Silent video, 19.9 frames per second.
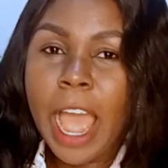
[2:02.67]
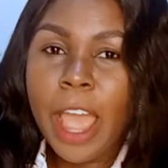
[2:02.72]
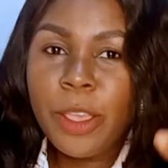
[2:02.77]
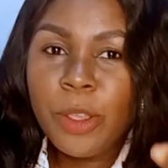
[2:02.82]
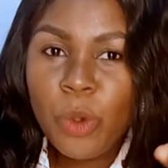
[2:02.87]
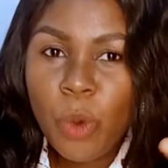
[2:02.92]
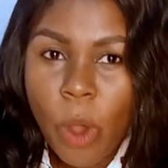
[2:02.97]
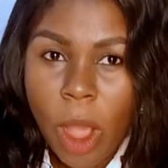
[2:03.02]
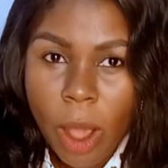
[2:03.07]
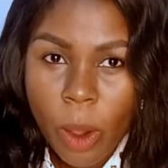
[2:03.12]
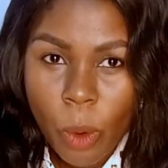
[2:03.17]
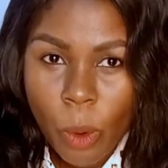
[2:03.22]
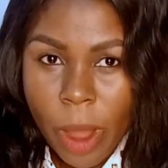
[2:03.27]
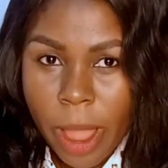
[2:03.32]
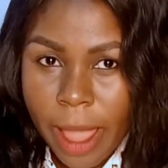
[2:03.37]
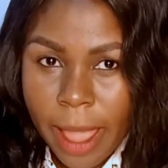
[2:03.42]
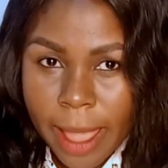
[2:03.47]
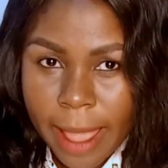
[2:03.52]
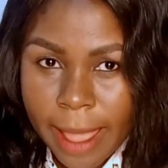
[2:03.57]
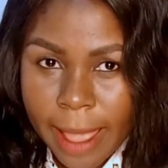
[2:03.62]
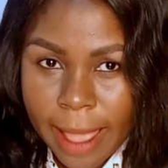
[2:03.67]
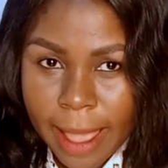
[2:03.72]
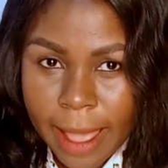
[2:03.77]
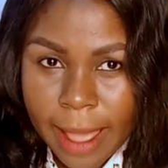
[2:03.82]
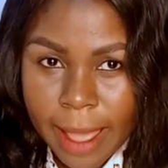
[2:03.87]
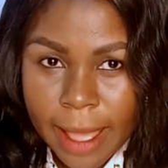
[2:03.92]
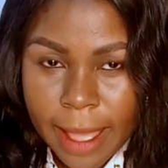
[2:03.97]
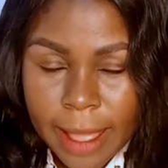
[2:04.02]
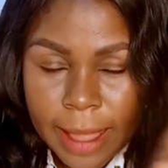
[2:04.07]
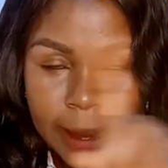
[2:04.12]
Are you aware
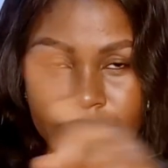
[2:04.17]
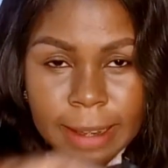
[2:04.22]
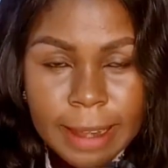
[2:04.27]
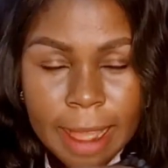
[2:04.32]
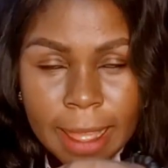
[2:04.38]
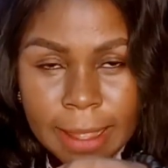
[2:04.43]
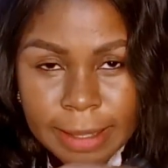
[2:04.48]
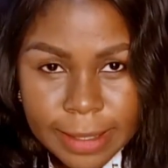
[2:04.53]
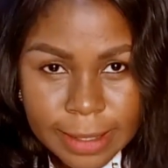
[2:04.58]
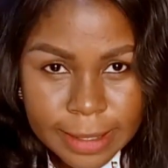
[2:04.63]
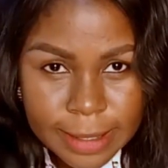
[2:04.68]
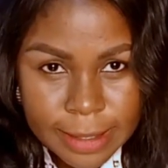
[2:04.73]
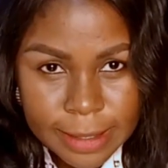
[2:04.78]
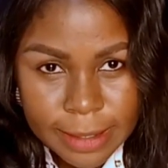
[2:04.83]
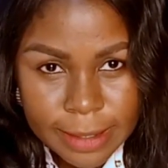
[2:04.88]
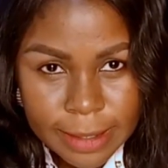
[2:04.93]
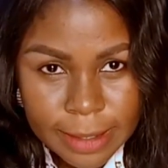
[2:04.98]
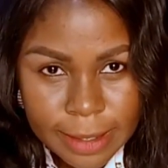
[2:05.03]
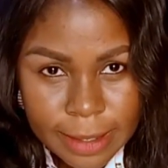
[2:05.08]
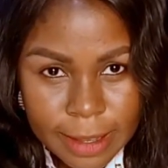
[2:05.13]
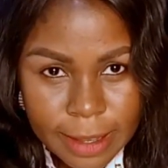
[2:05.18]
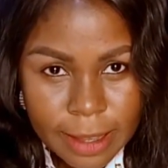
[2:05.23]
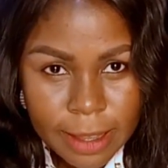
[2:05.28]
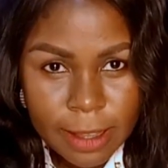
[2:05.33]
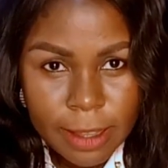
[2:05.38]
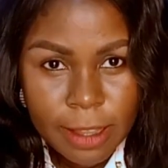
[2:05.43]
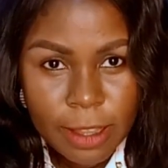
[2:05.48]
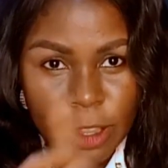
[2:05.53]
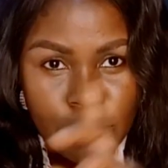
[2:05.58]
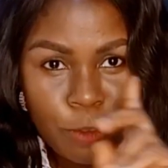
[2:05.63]
that
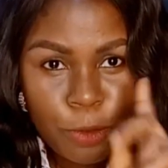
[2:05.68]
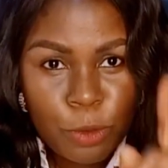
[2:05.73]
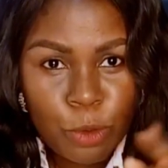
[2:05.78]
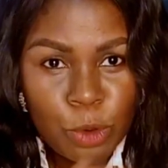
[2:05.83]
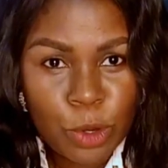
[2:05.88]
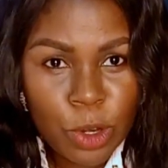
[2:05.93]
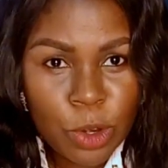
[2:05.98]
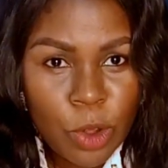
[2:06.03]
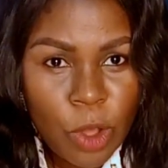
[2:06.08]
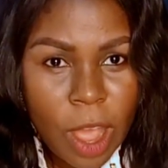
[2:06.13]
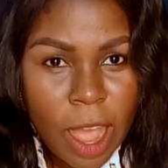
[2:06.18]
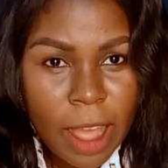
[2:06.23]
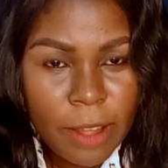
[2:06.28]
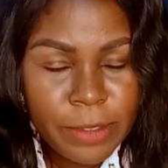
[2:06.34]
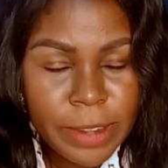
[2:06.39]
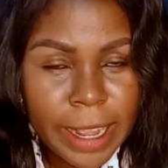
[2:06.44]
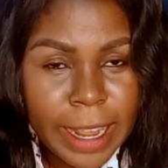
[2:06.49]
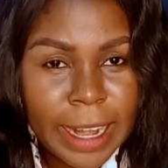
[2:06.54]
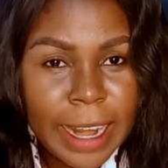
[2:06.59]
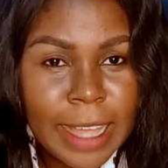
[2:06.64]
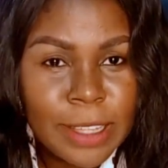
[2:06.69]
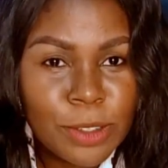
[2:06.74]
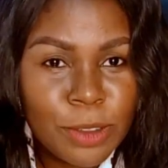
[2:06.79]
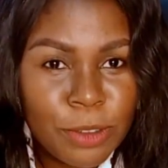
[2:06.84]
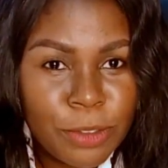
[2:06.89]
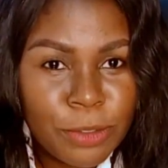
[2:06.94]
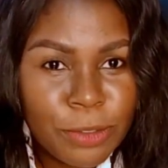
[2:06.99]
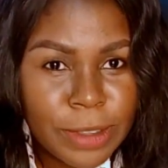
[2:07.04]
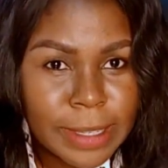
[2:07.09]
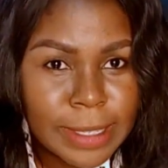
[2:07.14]
if you do not have the class
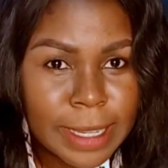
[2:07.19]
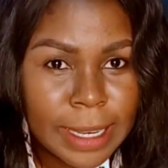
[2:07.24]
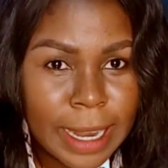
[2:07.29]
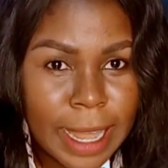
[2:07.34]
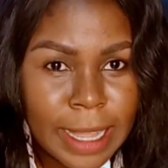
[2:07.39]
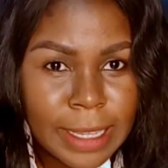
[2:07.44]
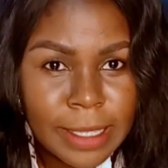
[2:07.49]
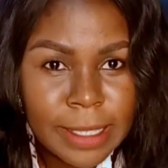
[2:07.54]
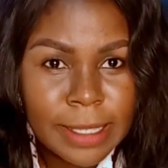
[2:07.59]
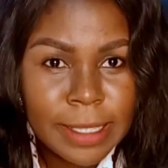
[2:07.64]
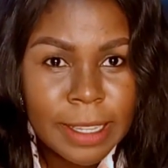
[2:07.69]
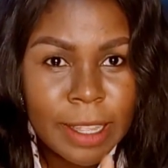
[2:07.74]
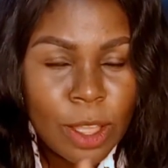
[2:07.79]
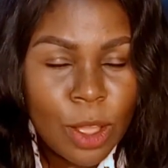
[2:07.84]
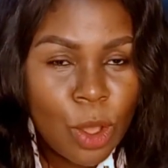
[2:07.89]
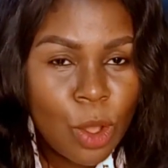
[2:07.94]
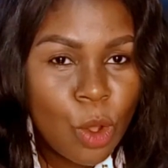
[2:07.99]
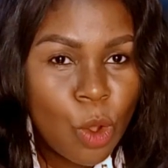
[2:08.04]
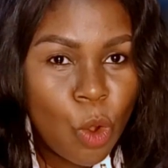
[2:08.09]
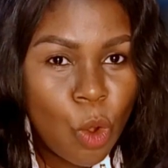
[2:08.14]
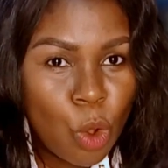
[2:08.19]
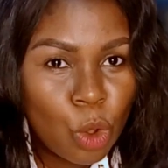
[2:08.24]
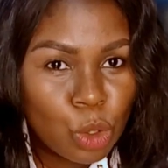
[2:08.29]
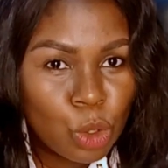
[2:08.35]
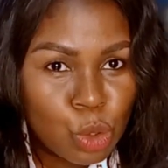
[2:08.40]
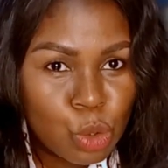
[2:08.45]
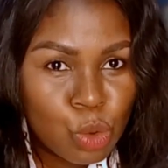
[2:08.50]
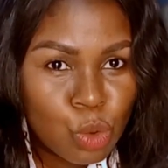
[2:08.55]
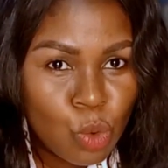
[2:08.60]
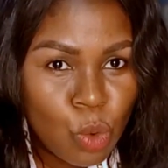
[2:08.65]
of first class or
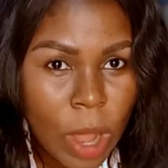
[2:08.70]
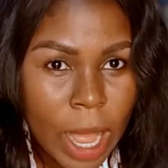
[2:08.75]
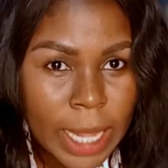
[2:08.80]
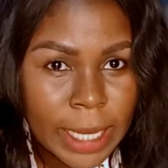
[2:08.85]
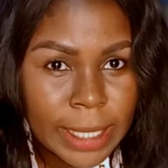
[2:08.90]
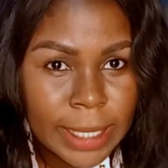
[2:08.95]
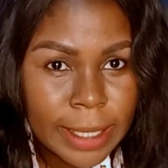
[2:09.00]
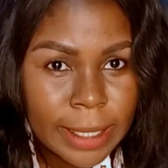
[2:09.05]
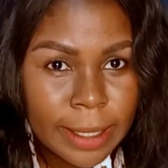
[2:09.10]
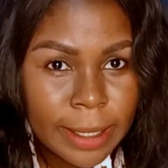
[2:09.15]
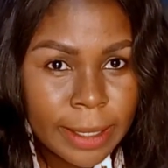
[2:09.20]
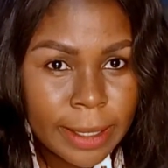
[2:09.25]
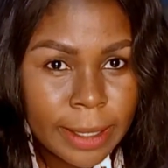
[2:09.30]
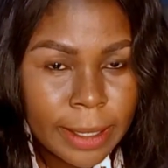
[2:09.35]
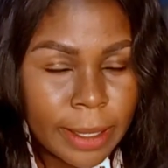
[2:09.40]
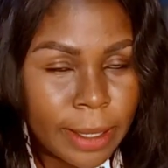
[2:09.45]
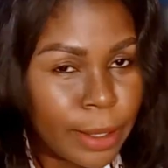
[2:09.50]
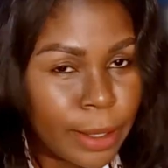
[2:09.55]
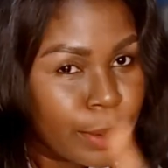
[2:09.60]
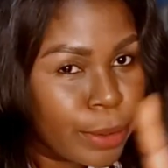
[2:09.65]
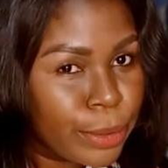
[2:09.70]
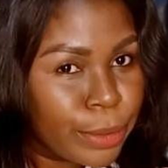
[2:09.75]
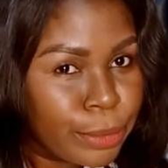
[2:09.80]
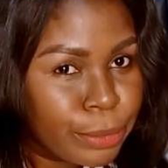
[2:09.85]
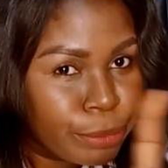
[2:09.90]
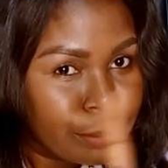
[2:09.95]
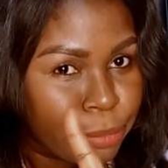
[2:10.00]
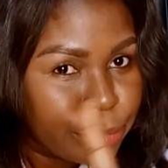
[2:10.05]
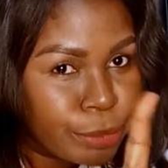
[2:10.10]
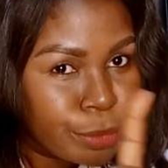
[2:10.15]
2-1,
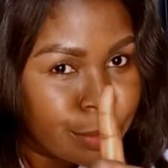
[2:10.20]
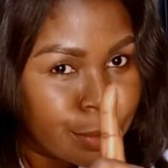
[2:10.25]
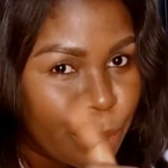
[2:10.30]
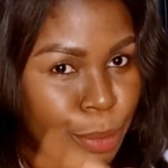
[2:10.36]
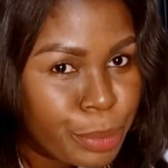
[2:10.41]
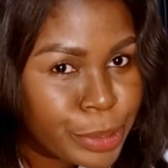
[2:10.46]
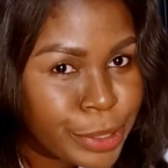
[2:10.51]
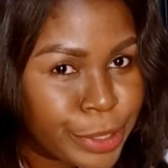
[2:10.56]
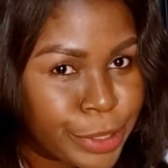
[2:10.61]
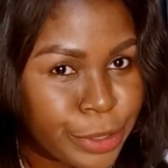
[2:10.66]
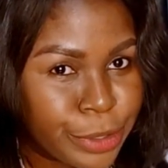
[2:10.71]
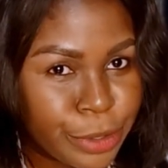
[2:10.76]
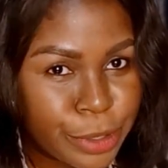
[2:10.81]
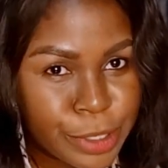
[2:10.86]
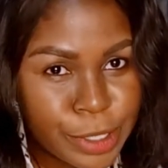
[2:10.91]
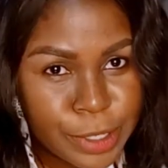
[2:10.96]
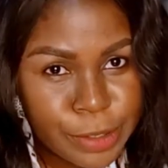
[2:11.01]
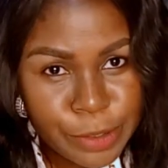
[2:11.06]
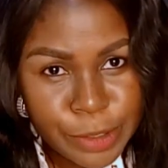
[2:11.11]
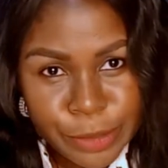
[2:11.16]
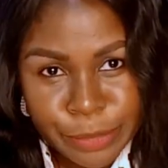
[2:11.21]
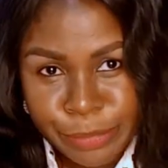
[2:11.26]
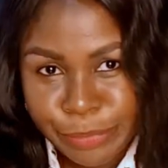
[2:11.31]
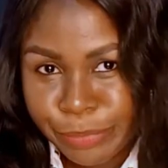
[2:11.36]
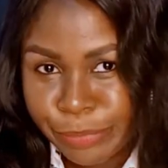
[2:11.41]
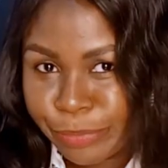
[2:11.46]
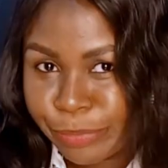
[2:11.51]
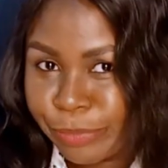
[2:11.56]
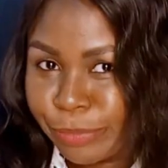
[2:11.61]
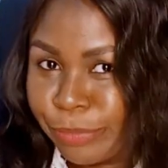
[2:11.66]
don't put it in your CV?
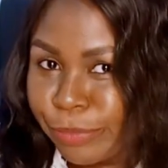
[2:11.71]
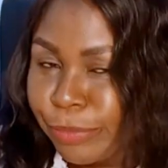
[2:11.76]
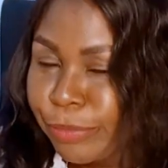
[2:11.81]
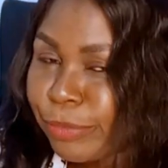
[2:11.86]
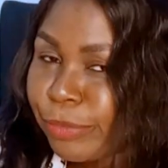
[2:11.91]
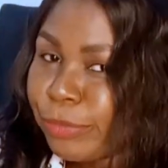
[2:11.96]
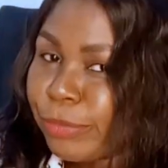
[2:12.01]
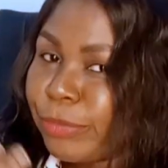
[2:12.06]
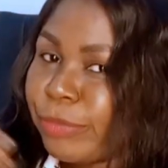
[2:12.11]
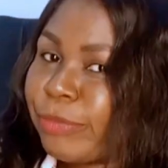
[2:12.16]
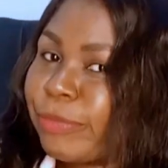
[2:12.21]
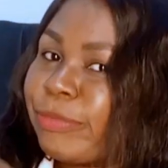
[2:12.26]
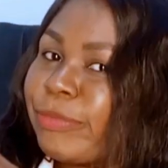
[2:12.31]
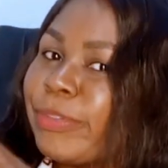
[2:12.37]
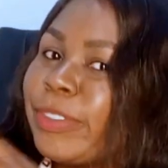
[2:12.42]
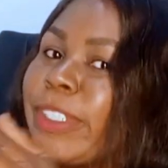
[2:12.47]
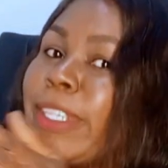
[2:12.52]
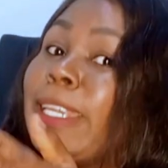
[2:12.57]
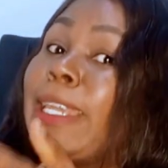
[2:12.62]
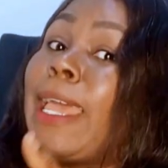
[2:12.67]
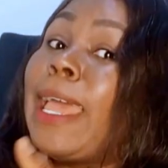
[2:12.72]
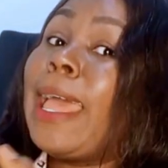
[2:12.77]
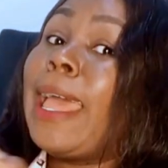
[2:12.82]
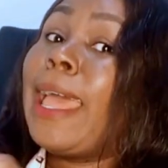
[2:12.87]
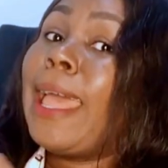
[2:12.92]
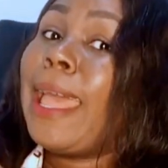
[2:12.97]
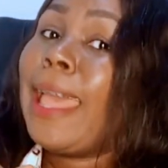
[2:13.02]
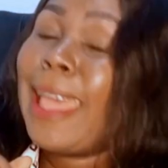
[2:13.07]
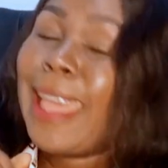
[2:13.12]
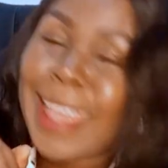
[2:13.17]

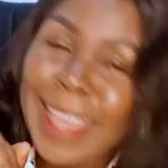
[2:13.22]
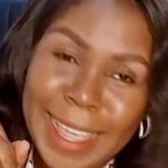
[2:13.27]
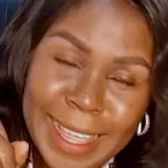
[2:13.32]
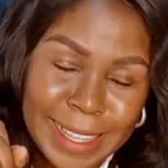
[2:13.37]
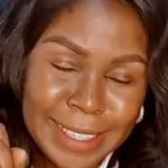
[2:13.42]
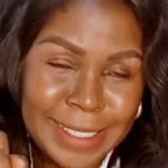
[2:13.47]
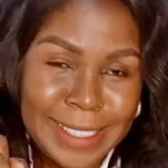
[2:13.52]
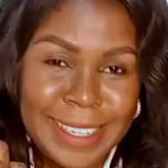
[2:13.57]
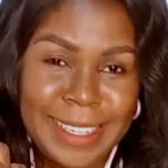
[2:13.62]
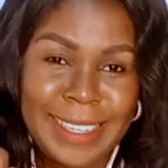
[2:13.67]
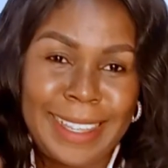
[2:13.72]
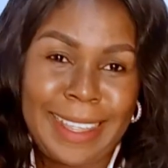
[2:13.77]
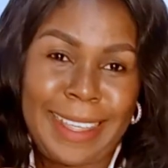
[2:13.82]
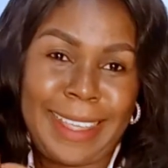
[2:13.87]
Yes.